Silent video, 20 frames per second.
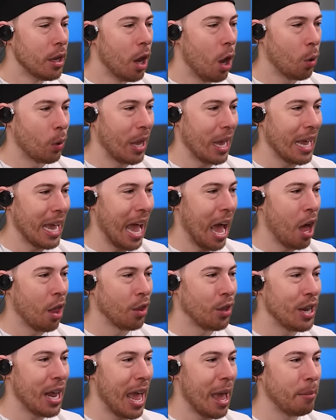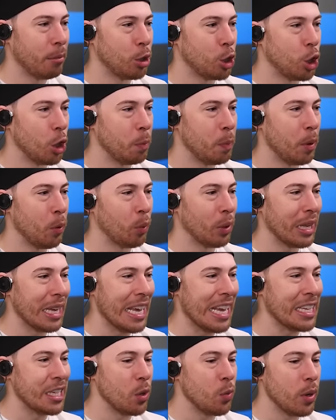Okay, L and M should be really
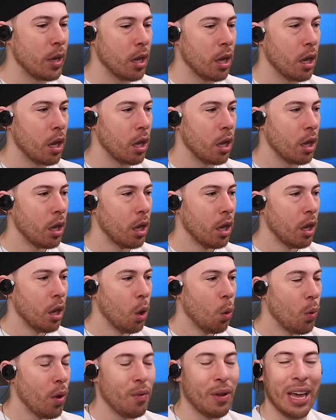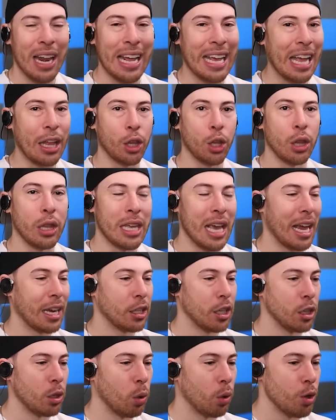easy. We've got to get through the
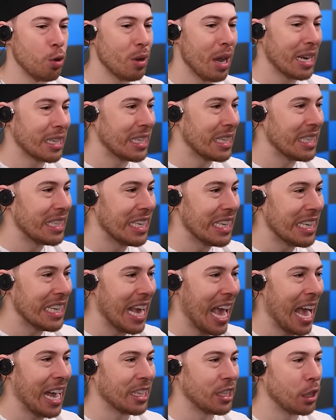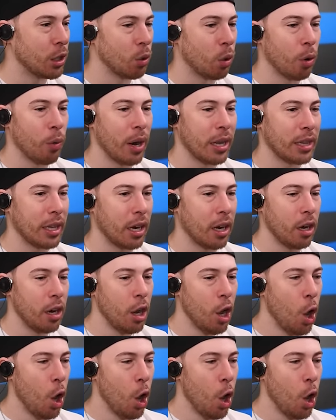exit door. You guys can see the exit door right there.